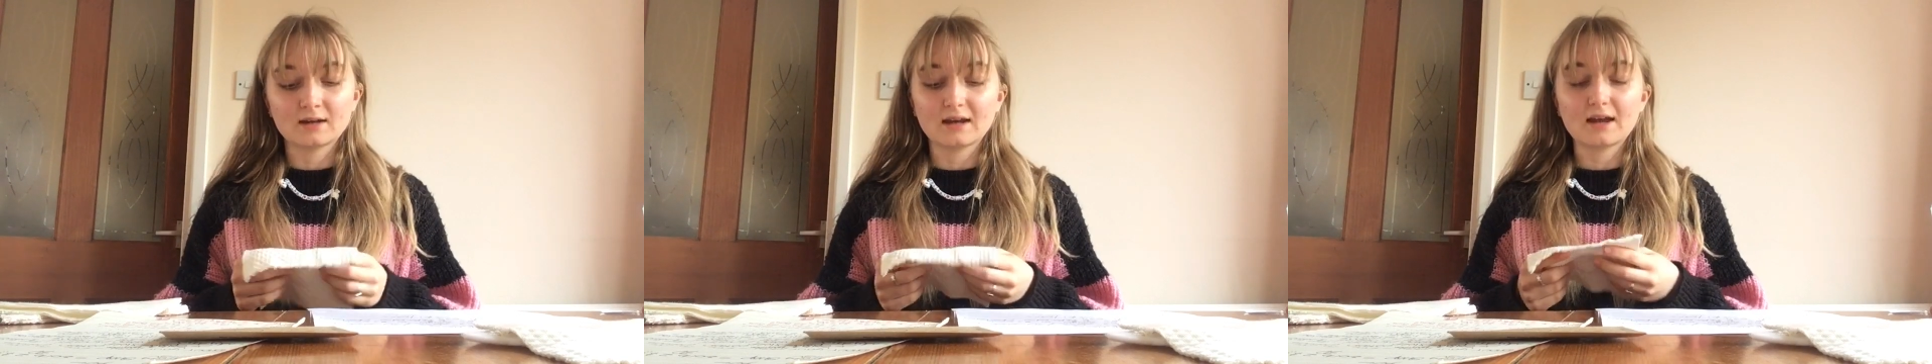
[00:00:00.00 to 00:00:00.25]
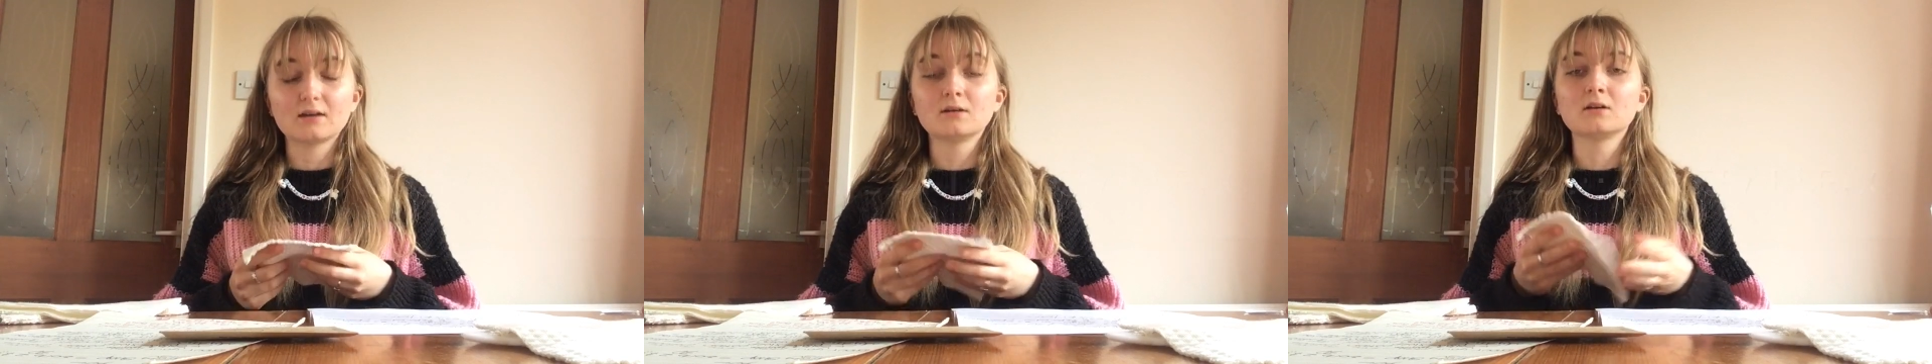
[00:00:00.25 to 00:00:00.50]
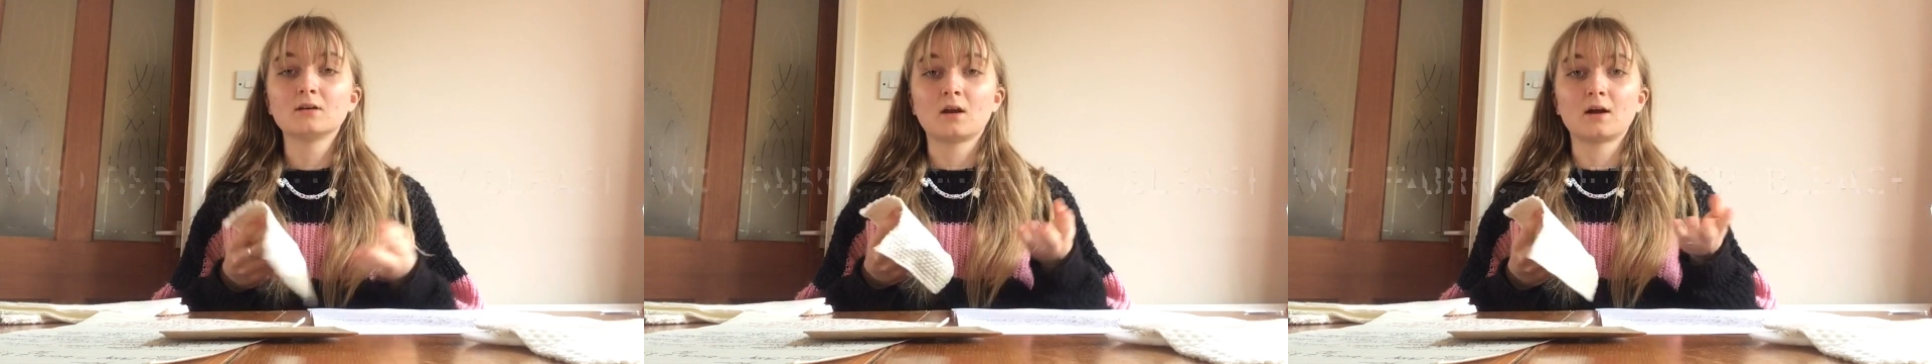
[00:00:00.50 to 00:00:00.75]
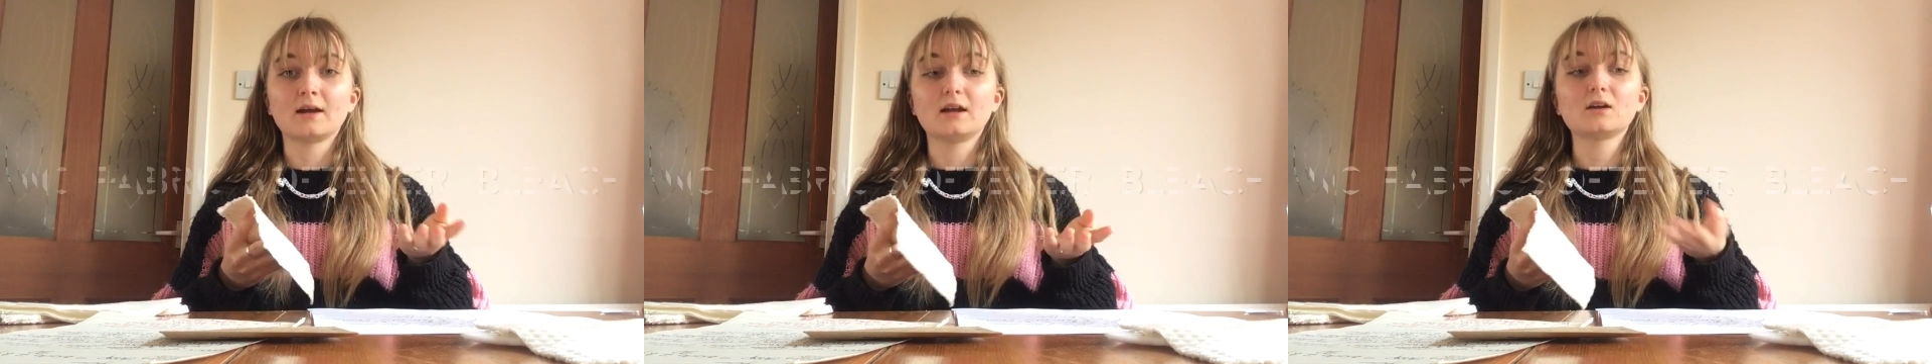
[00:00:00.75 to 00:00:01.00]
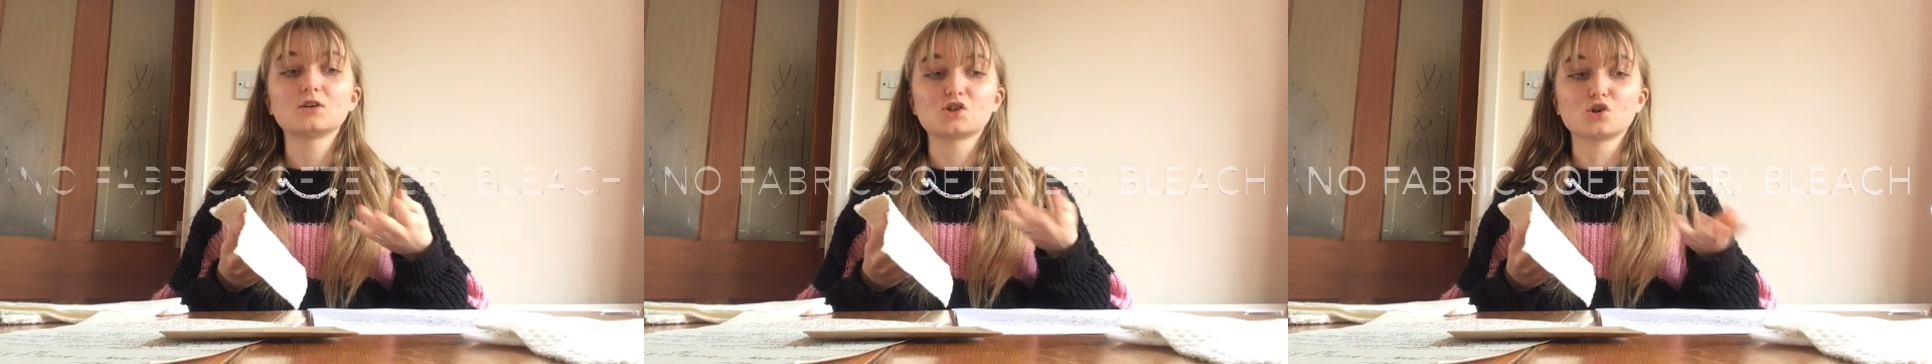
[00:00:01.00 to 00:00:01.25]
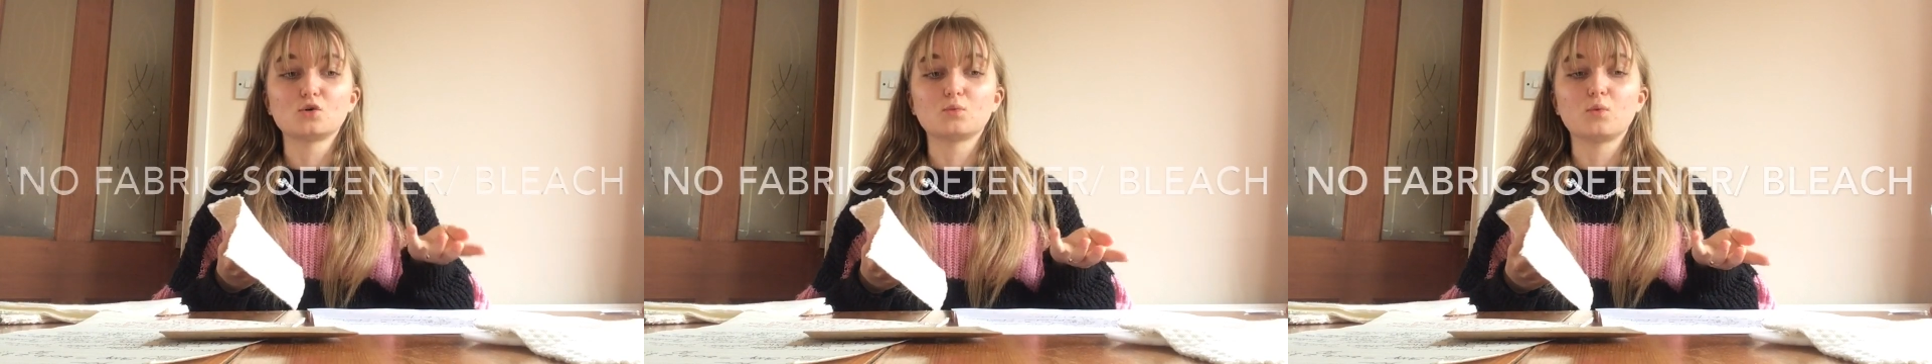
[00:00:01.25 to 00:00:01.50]
Again, like
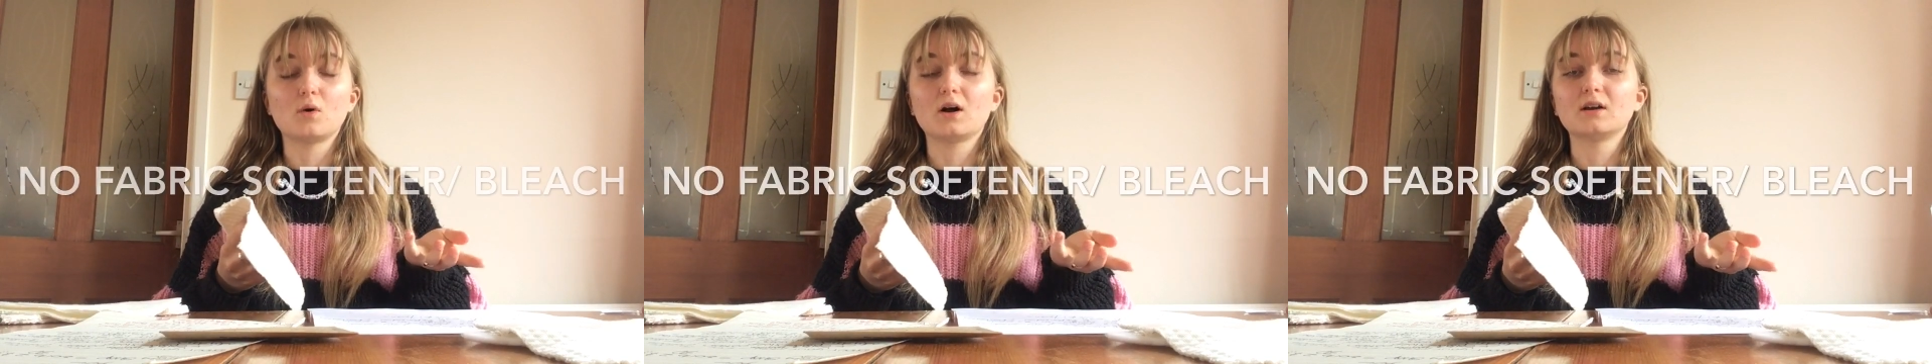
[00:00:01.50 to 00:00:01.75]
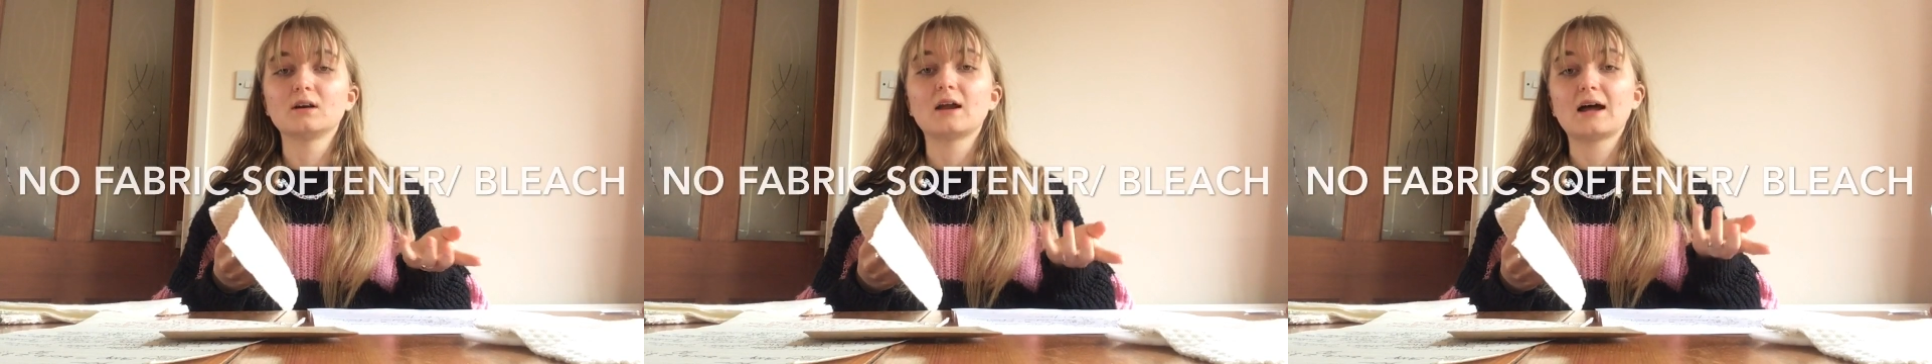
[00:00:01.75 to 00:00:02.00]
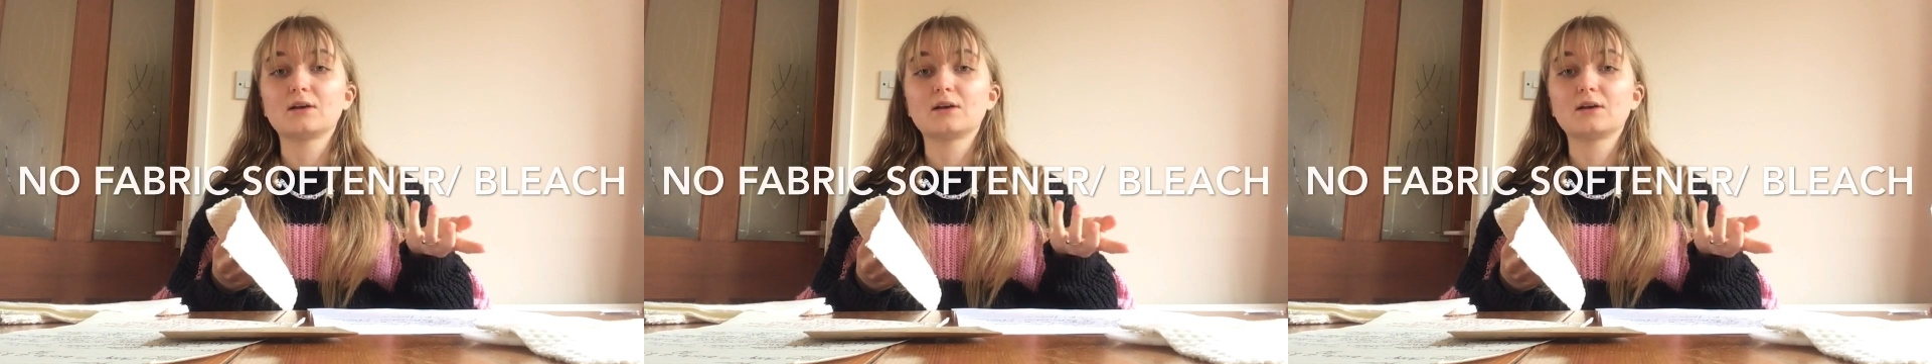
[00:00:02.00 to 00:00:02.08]
ZORB 1